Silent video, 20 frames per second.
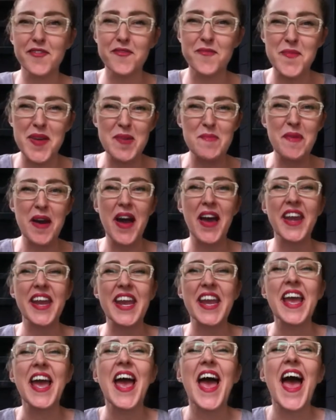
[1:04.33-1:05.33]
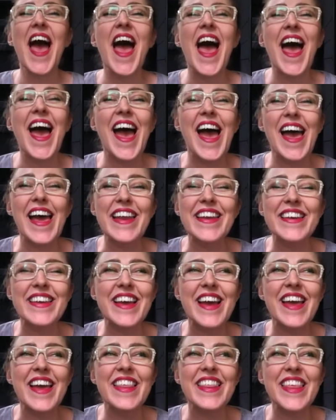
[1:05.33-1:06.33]
of my body
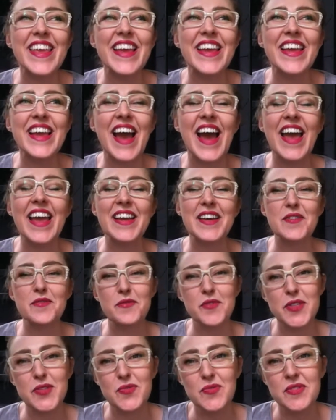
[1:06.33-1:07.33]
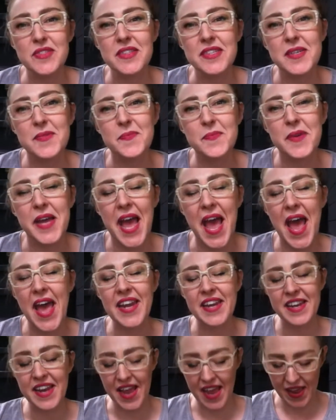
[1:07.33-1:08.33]
and I think I confused them.
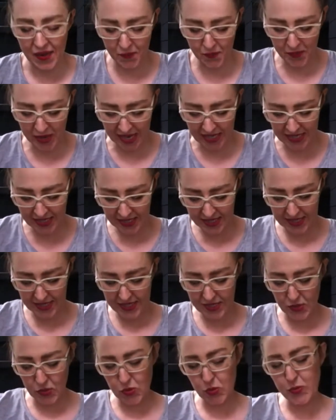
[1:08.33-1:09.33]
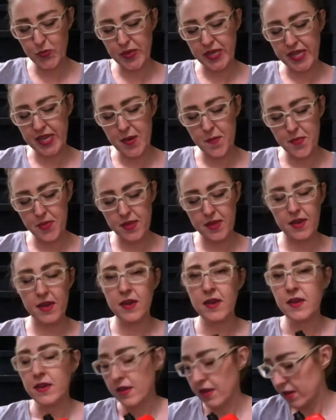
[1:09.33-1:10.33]
And I meant to pick up
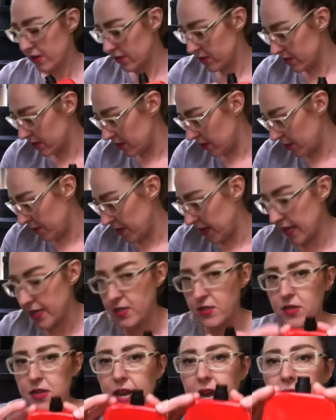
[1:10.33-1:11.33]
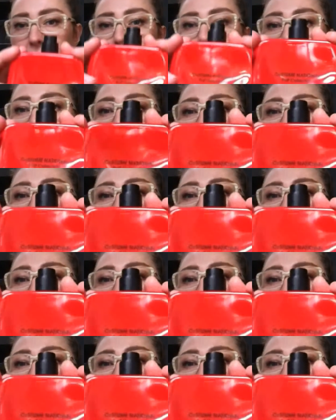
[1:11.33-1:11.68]
the Costume National